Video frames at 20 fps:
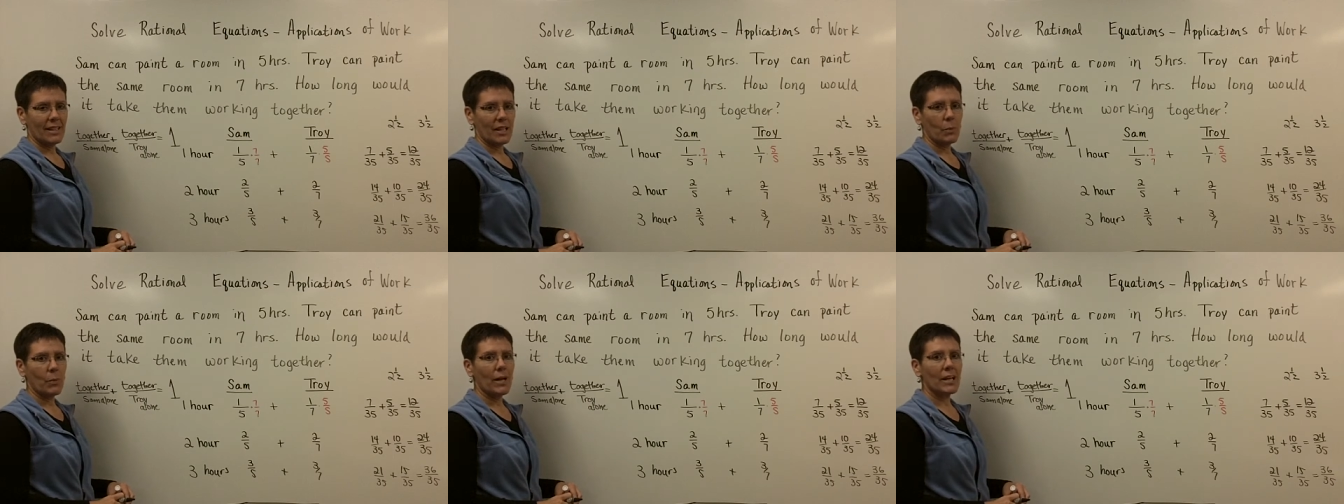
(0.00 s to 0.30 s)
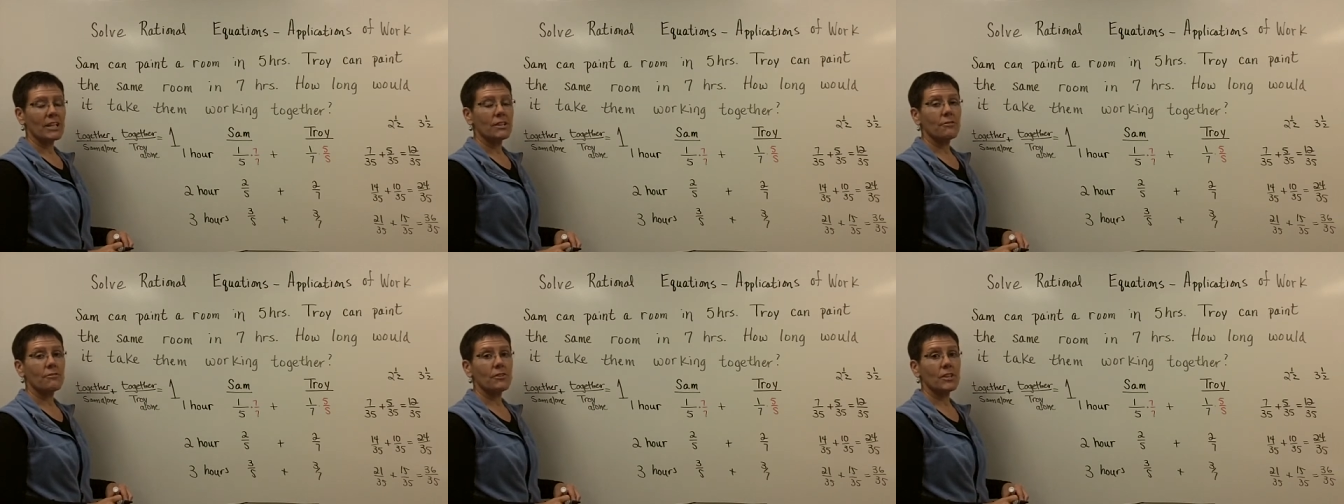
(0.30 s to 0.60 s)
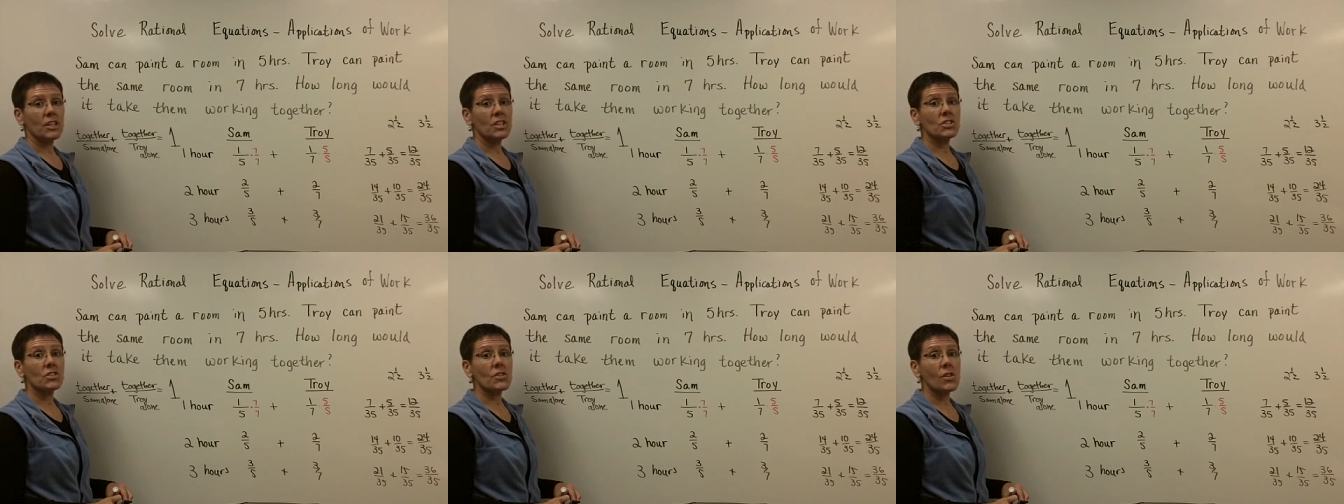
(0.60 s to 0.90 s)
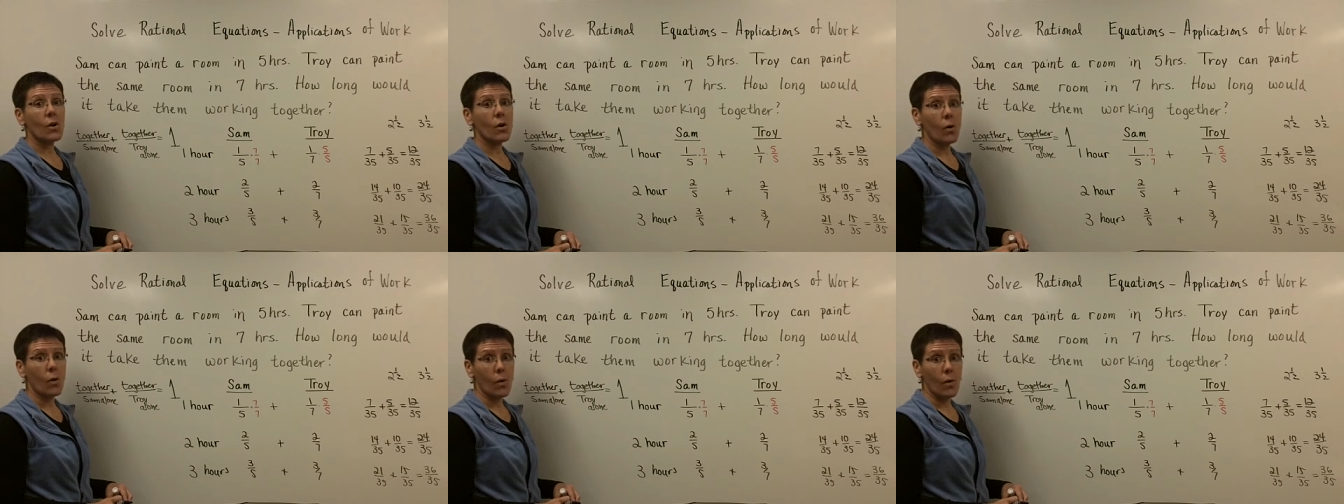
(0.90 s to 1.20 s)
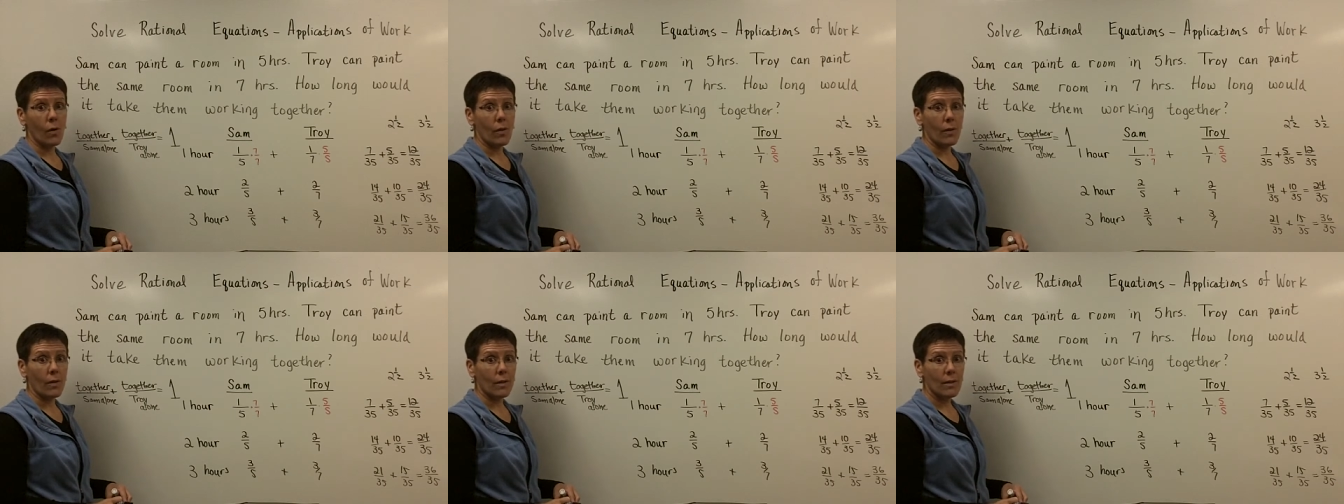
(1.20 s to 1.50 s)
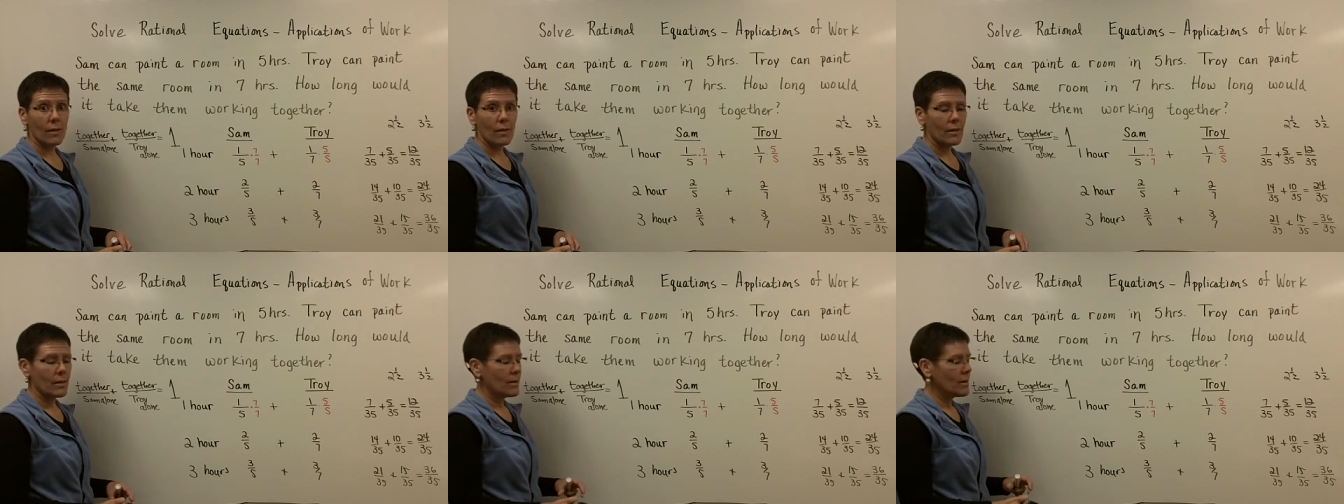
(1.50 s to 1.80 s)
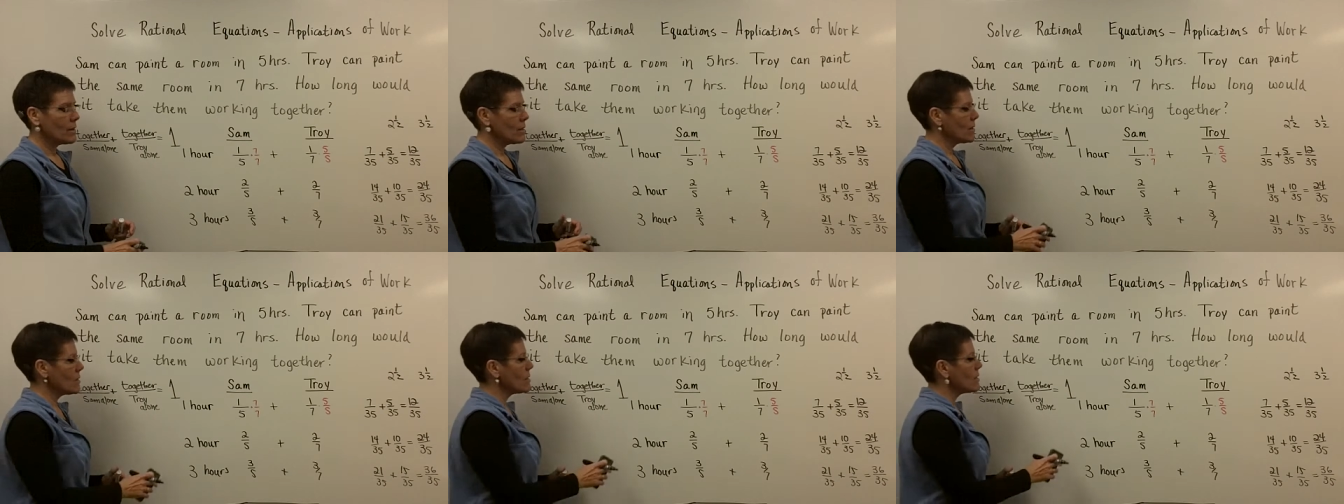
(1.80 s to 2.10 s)
They wanted to finish the whole.
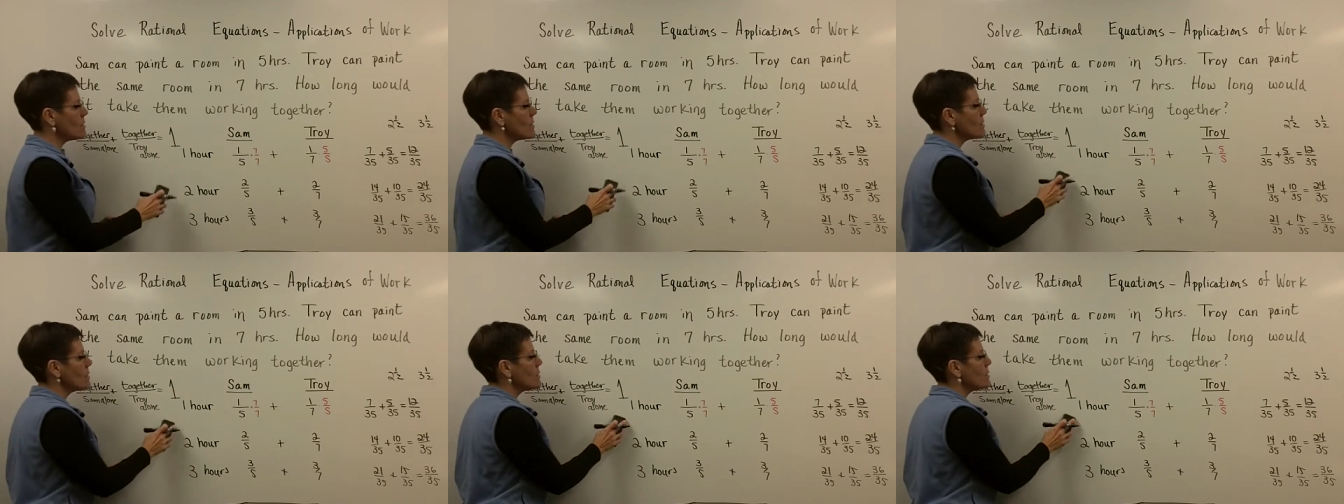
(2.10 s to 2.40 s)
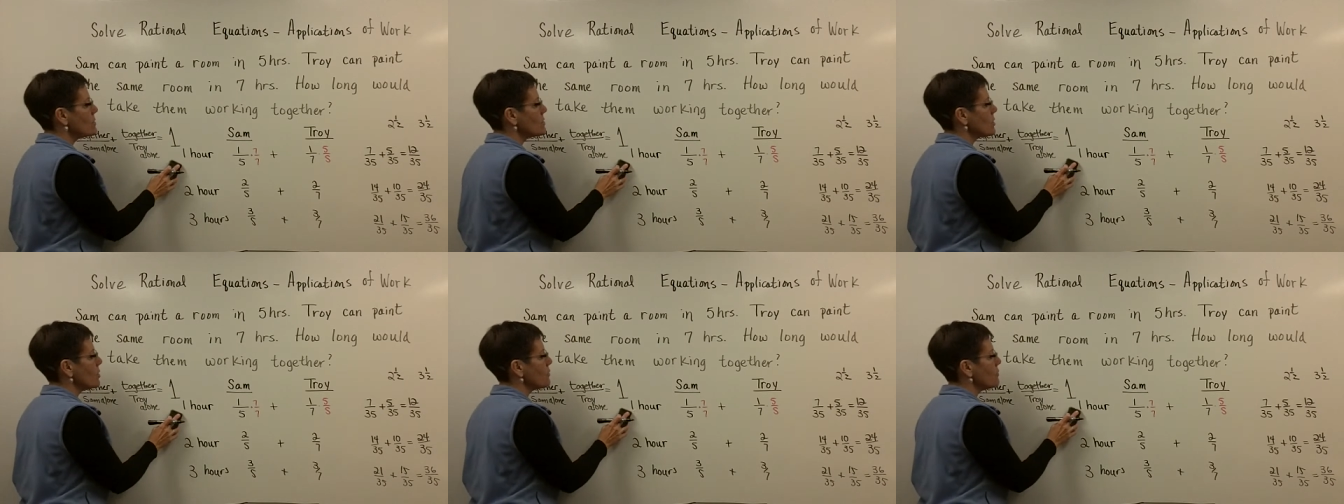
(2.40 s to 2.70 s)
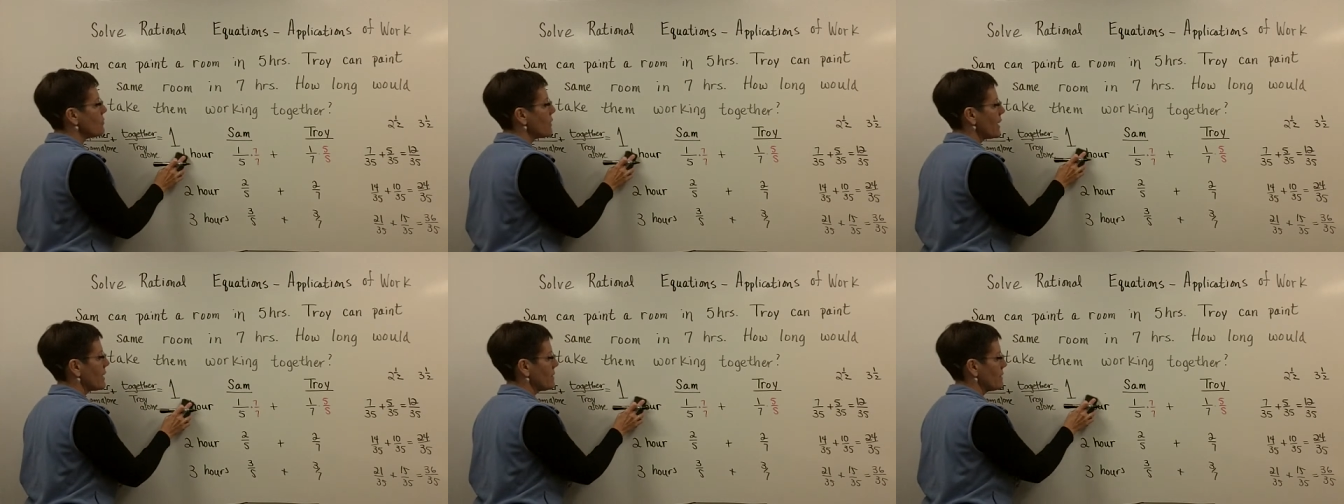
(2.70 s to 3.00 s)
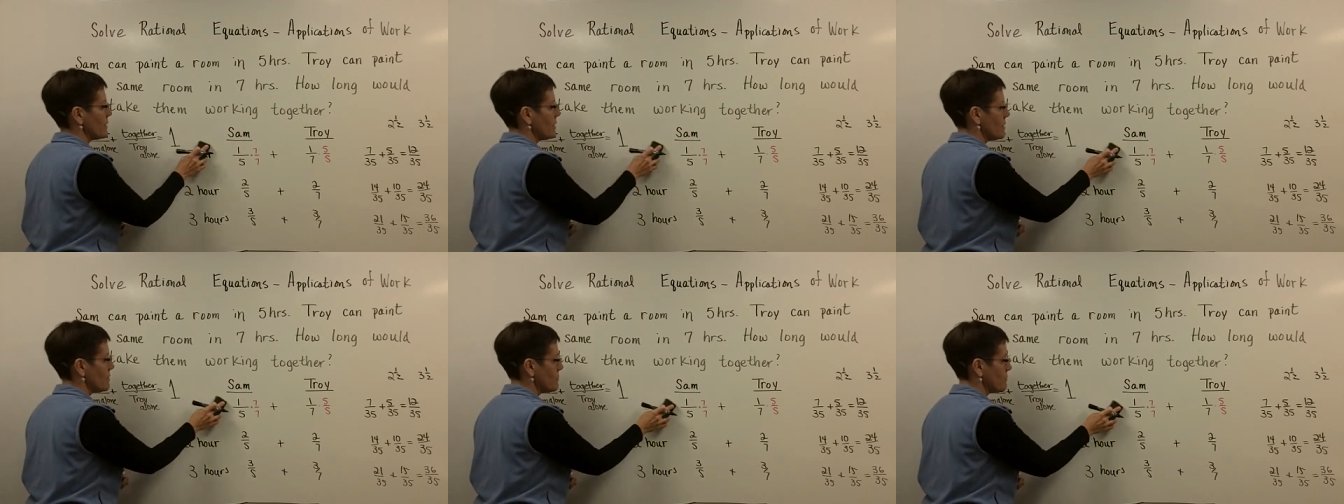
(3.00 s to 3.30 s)
So finally,